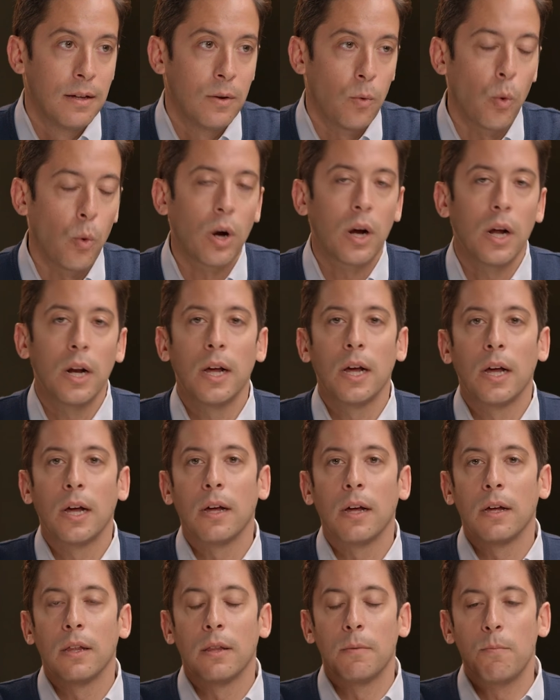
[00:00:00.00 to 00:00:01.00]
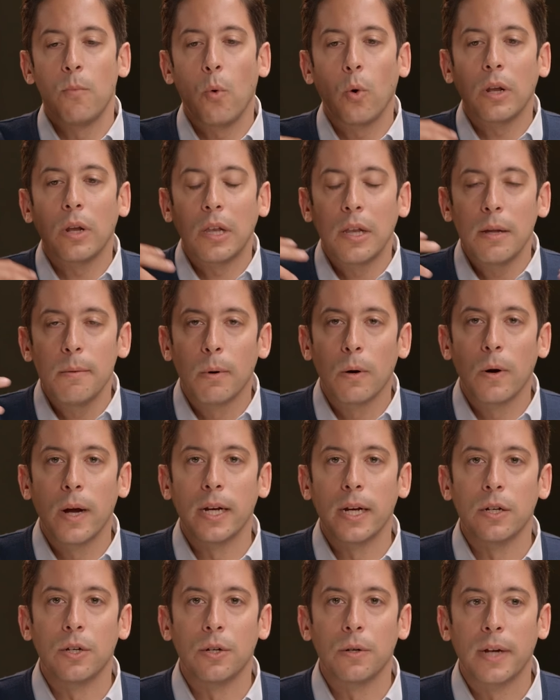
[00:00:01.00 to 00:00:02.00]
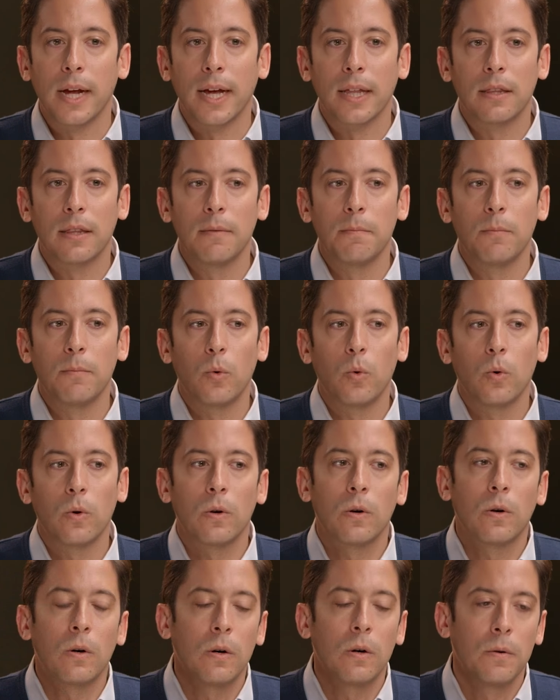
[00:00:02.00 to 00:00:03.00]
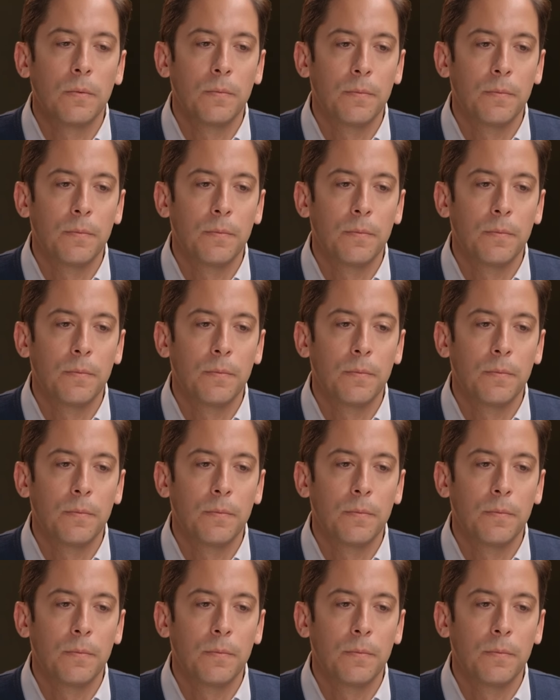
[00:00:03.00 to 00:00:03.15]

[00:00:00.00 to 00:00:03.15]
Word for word: We're going to, the more liberated you get, the more,